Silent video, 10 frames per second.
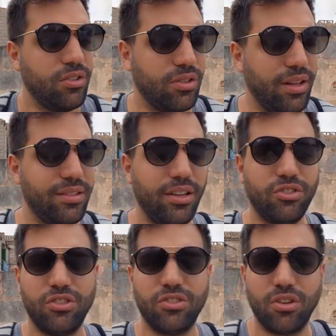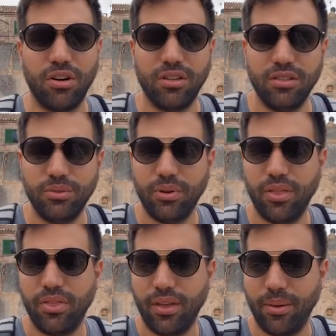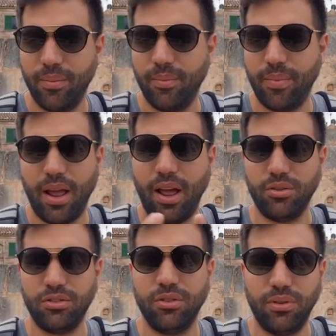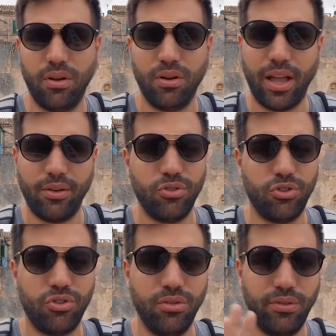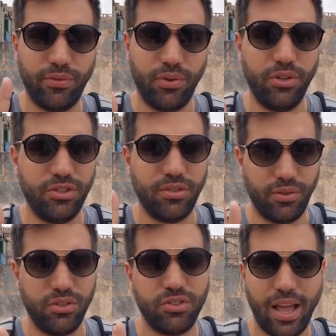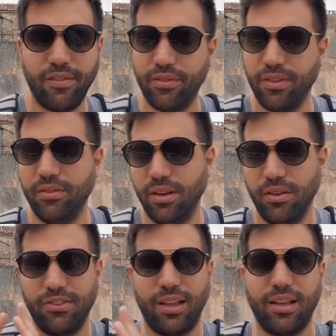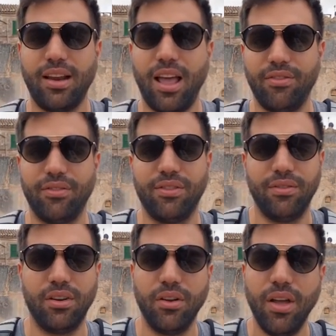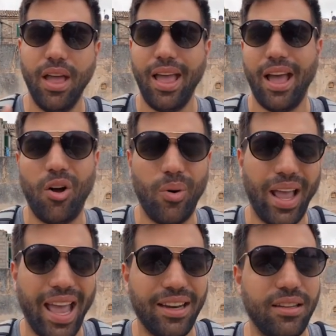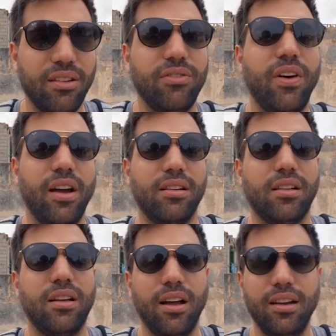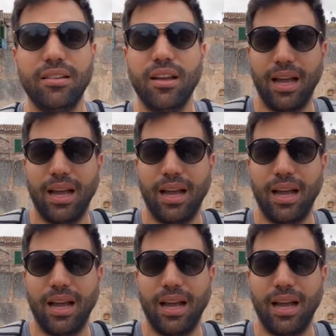So let's get just started with um, how to vlog, how to shoot first, first half of the video, second half of the video, how I edit and final cut.